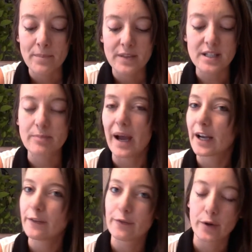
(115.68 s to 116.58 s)
This back
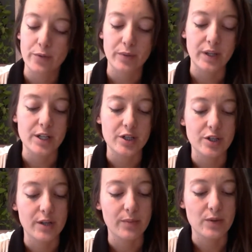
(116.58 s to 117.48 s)
and forth
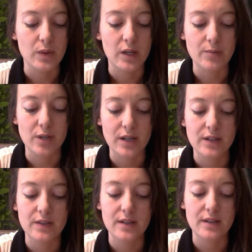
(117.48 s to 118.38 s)
relationship between
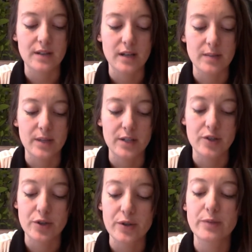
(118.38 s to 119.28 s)
objectives and assessment
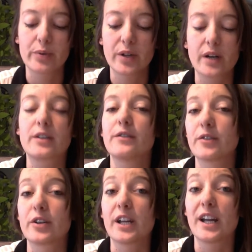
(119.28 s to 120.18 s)
ensures productive
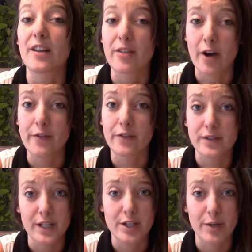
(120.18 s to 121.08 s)
learning and thoughtful
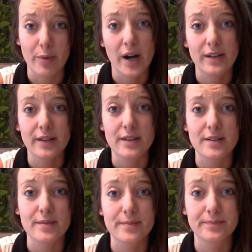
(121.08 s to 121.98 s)
teaching practice.